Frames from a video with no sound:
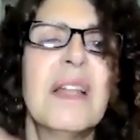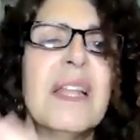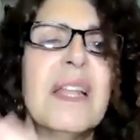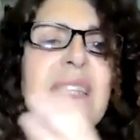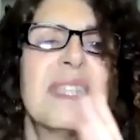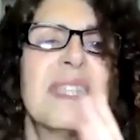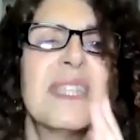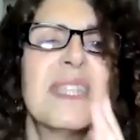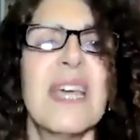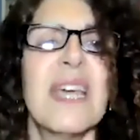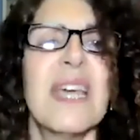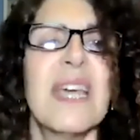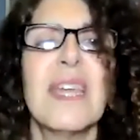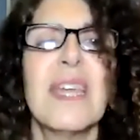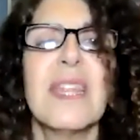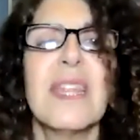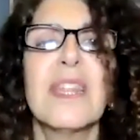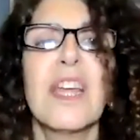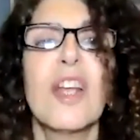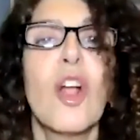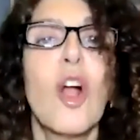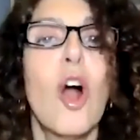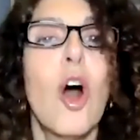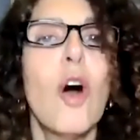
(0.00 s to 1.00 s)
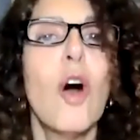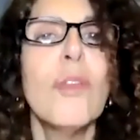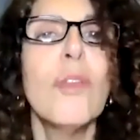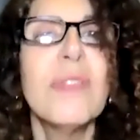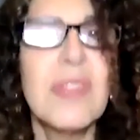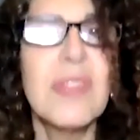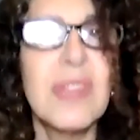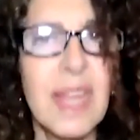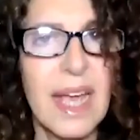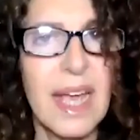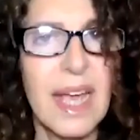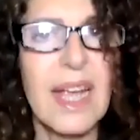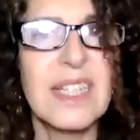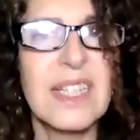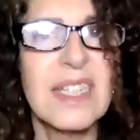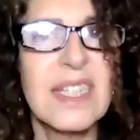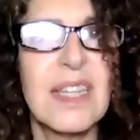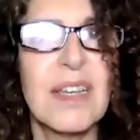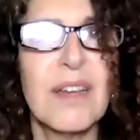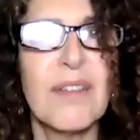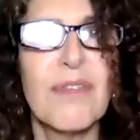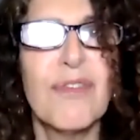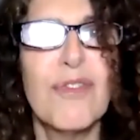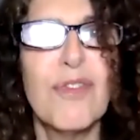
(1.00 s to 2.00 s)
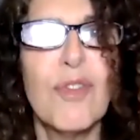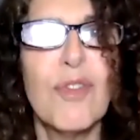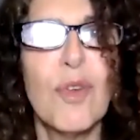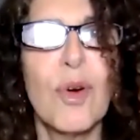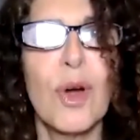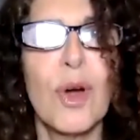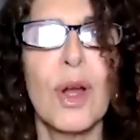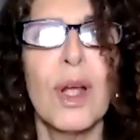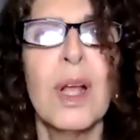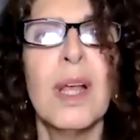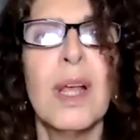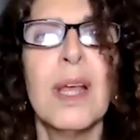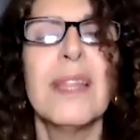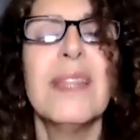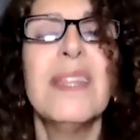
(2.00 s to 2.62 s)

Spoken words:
let's say, the context for